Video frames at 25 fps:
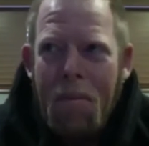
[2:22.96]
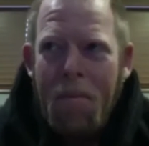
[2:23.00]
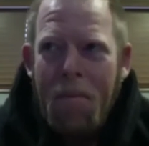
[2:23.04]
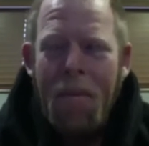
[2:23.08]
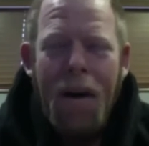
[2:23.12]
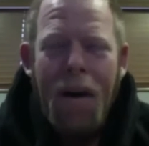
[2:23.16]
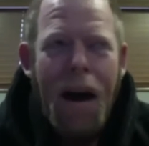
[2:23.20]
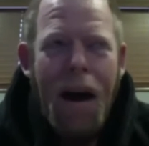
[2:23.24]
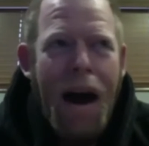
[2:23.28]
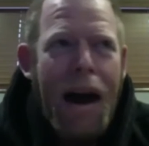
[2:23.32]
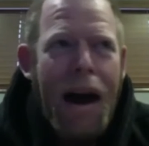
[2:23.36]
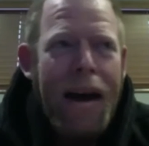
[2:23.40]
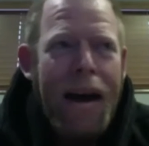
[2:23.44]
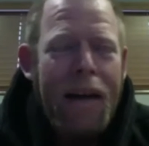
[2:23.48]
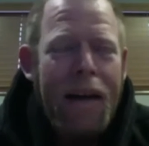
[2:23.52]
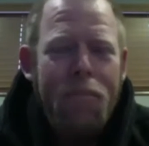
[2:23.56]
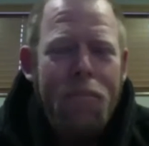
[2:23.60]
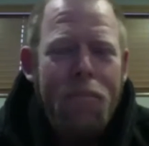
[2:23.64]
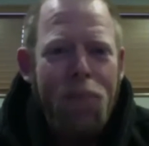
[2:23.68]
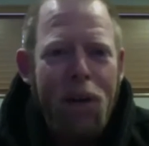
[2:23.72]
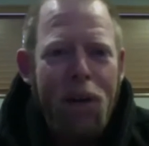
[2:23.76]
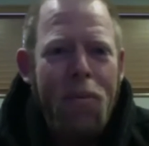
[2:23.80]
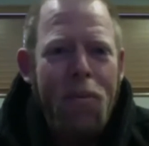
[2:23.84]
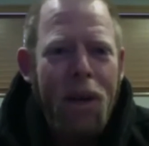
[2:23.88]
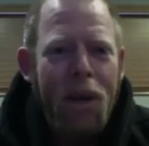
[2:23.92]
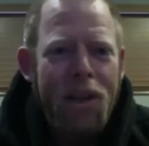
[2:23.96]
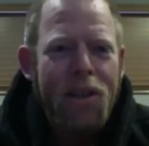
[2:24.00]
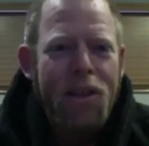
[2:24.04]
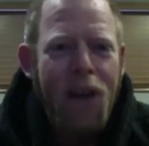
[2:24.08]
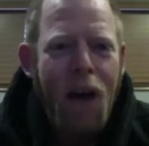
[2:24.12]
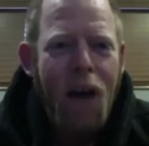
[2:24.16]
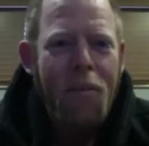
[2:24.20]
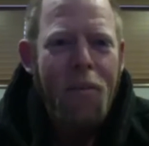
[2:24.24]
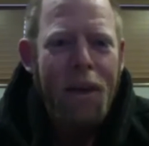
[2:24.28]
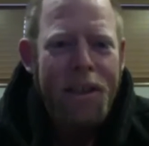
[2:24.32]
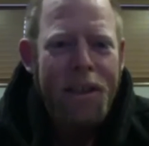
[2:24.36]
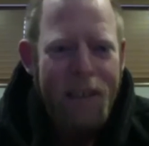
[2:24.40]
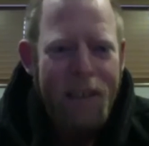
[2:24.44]
I had pretty much taught
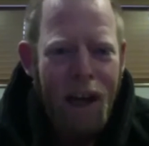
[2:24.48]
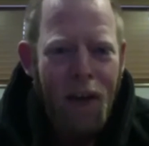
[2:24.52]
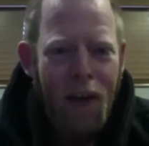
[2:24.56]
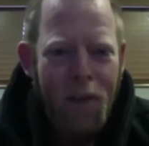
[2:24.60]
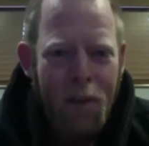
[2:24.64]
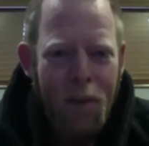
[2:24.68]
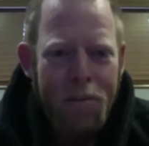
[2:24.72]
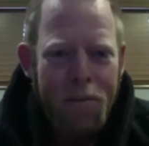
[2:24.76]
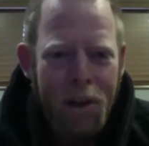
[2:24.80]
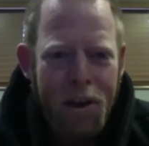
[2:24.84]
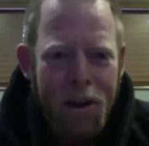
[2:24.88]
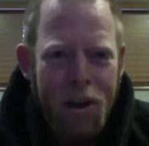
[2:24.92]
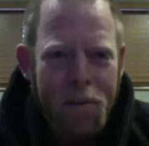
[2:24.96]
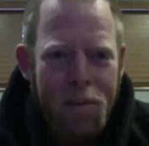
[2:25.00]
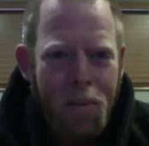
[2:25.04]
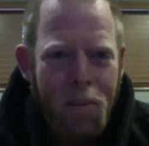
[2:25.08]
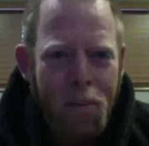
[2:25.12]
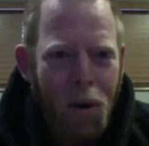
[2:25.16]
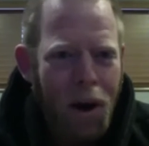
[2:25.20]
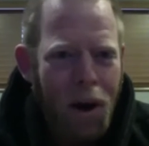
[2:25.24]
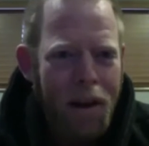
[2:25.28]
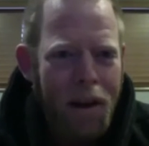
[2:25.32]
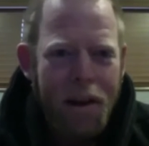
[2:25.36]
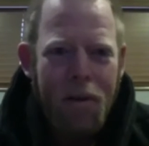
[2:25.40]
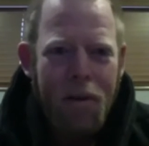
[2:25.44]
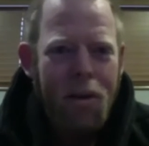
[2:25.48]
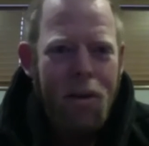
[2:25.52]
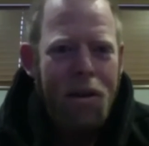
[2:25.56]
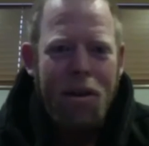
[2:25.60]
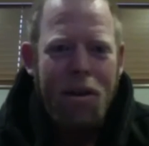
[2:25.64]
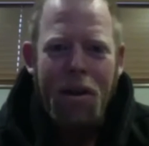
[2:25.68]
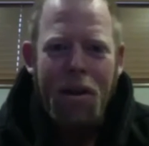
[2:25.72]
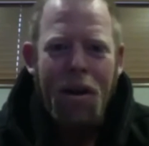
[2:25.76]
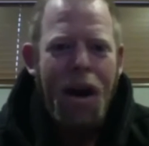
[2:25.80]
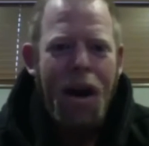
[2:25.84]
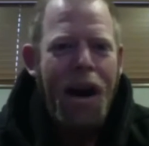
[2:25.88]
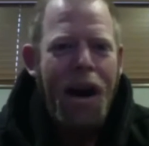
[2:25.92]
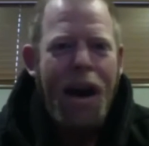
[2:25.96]
myself up till this point.
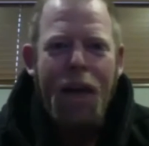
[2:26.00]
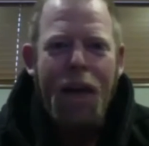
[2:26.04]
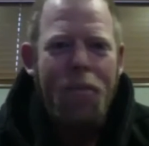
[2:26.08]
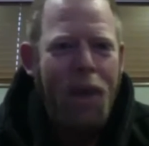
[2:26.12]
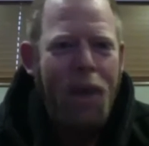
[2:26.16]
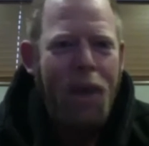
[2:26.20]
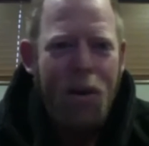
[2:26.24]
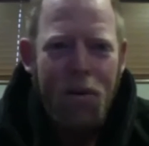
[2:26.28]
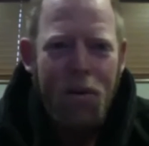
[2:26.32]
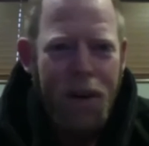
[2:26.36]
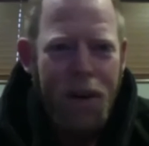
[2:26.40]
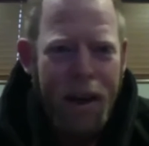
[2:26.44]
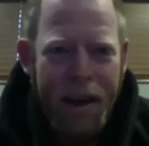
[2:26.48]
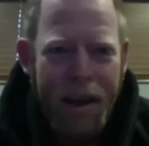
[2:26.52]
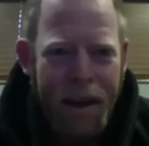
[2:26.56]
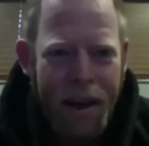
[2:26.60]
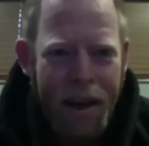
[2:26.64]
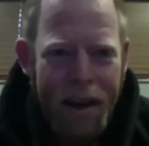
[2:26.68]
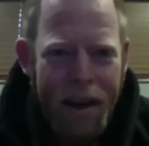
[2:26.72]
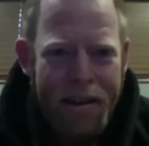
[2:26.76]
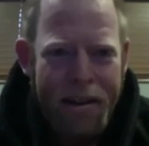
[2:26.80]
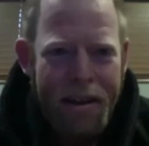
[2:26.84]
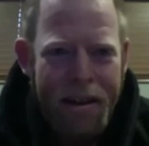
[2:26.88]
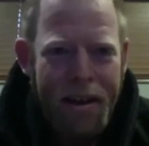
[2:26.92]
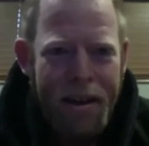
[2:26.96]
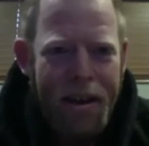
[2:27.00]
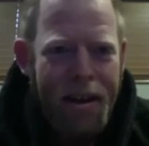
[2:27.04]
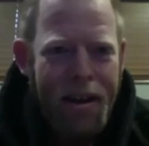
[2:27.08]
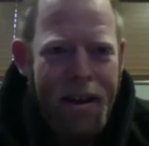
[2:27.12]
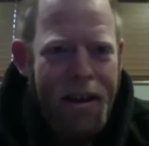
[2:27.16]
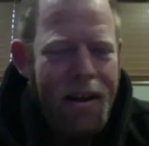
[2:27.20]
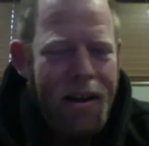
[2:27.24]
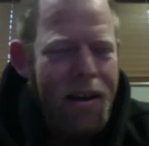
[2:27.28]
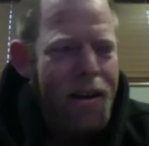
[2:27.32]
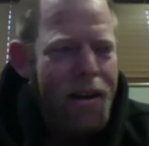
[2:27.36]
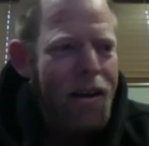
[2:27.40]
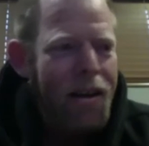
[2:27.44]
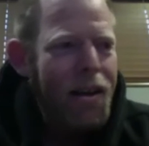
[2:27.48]
I hadn't met Rick yet,
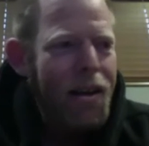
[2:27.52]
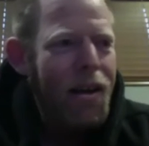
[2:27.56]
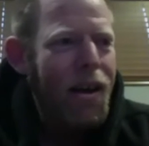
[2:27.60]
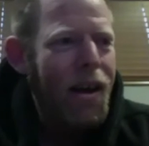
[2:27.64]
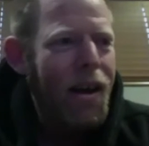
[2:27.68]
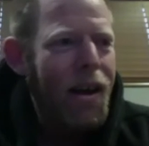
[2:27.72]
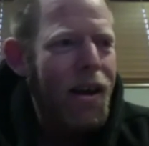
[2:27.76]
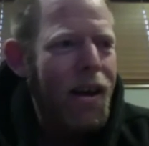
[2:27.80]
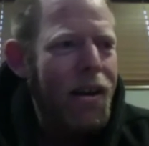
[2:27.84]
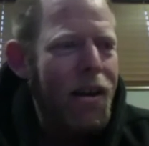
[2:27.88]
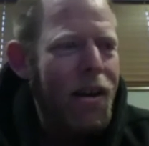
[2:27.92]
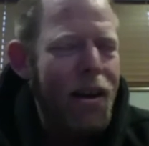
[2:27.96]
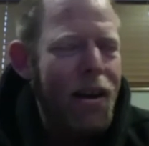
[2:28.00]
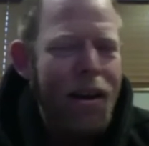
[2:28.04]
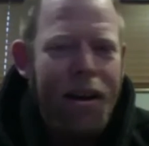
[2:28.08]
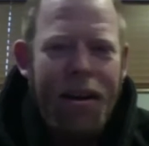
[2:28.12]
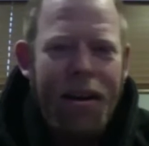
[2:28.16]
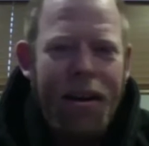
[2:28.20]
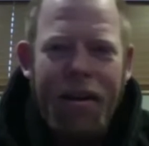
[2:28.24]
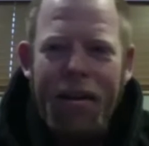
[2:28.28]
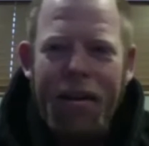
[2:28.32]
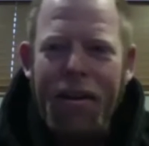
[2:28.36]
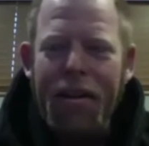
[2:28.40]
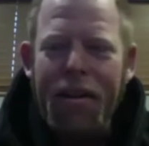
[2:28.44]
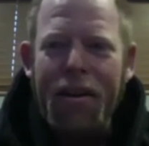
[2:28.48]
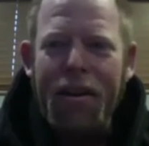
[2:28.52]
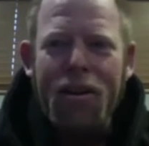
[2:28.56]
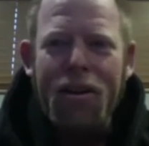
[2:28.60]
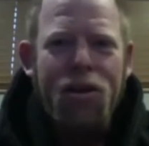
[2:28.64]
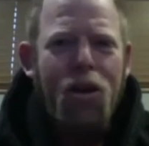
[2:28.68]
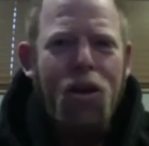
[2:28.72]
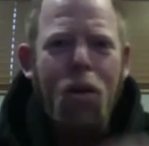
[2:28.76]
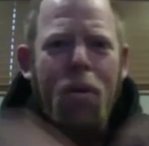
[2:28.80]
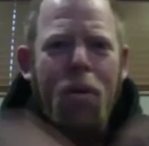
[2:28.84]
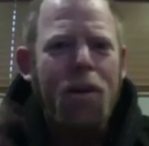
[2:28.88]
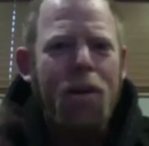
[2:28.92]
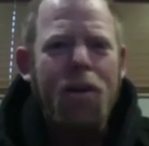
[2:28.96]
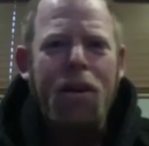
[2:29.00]
and there's
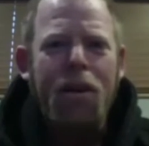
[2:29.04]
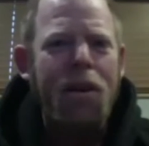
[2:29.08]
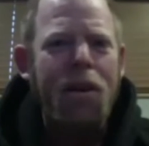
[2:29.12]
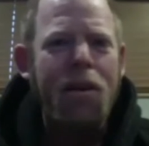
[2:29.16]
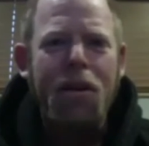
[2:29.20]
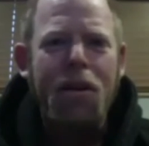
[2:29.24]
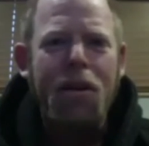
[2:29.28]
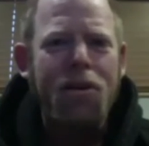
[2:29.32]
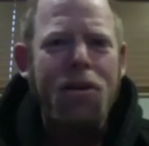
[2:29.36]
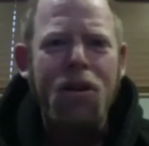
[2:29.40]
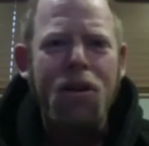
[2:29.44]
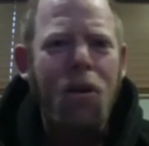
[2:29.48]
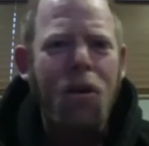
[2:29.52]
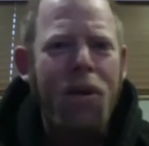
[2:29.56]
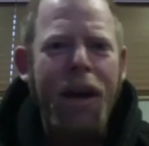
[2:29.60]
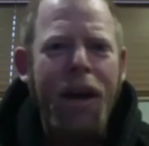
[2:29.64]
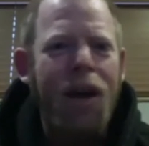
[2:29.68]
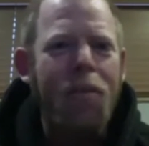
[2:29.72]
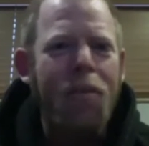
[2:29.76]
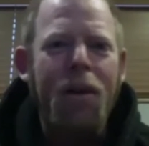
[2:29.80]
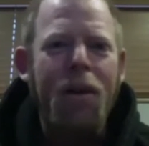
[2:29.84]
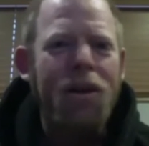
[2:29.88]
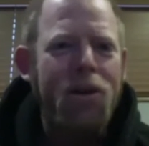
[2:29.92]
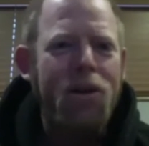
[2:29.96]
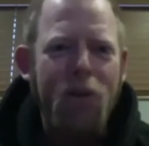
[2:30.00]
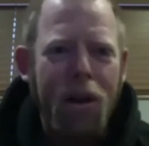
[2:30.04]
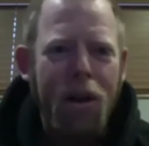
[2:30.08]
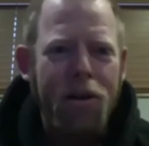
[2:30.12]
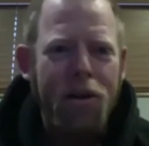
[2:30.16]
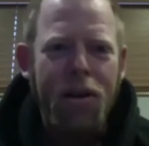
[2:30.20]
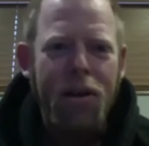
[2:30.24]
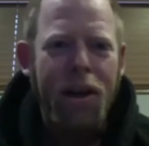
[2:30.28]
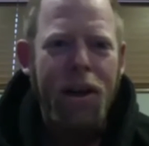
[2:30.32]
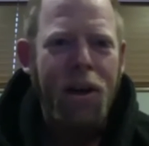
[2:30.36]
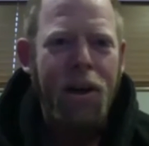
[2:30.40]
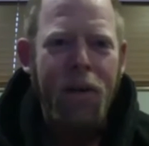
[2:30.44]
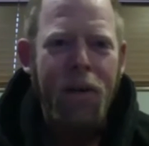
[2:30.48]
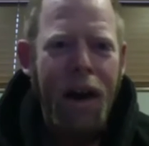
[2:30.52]
no kettlebell instructor
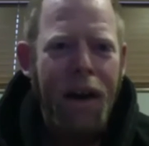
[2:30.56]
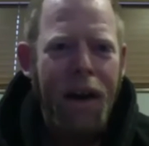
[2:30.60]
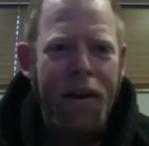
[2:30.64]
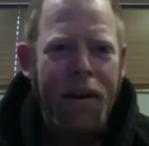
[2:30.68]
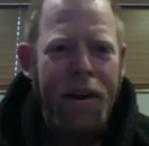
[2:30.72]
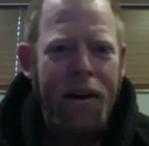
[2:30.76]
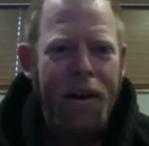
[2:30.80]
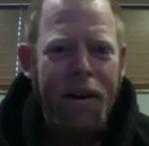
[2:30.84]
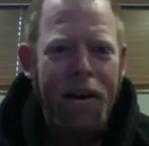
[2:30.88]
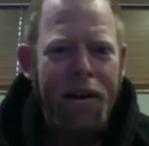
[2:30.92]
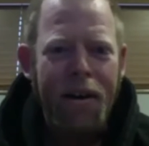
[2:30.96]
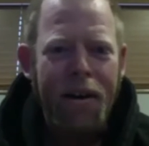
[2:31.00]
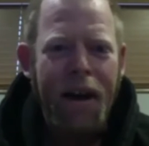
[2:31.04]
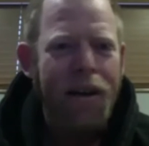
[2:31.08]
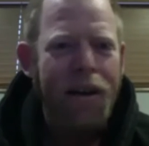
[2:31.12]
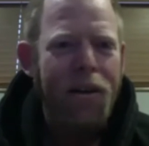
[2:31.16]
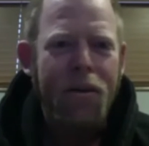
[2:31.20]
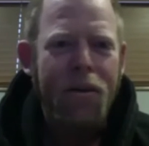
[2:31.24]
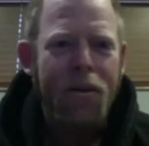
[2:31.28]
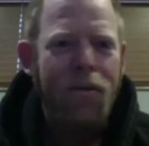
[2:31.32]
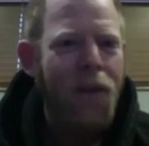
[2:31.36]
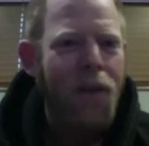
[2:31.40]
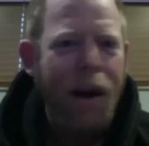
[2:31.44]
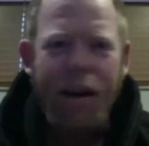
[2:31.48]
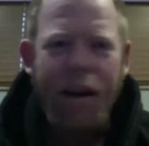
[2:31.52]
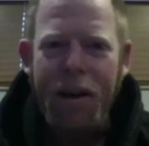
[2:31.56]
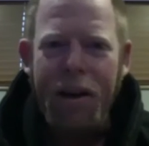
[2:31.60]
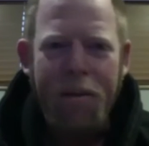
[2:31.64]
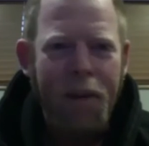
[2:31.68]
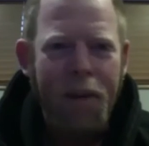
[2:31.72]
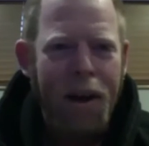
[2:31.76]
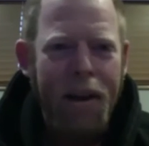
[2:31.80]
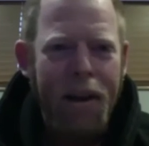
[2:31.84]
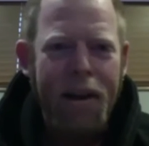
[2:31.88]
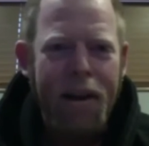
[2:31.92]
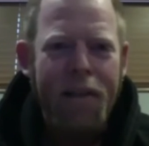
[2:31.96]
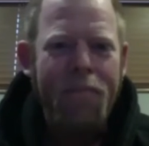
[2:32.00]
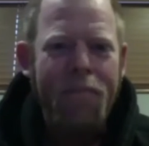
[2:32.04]
like around here. I couldn't find
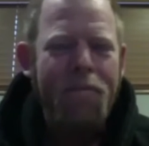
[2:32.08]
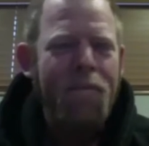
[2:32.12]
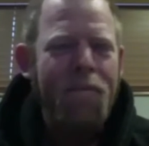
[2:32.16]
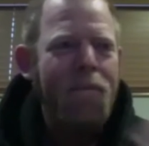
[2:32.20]
anybody.